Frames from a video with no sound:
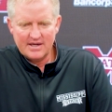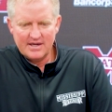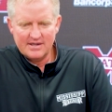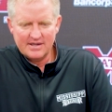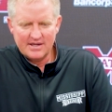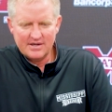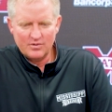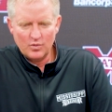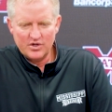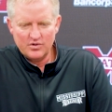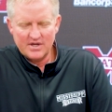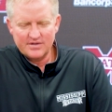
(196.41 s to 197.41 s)
And again,
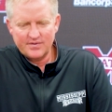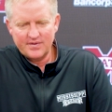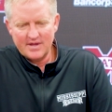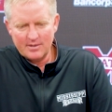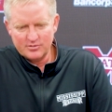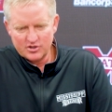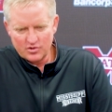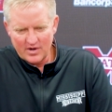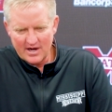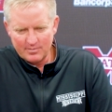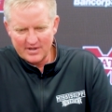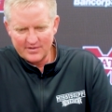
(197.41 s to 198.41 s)
when you get them
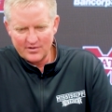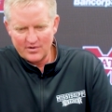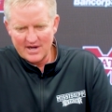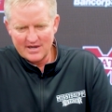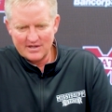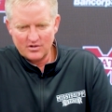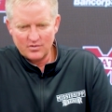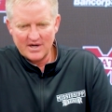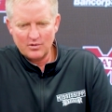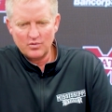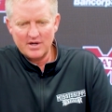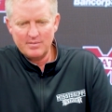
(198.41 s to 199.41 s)
scrambling, they're not in
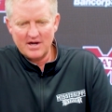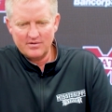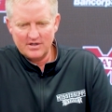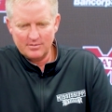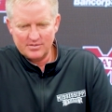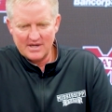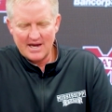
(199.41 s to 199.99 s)
great rebounding,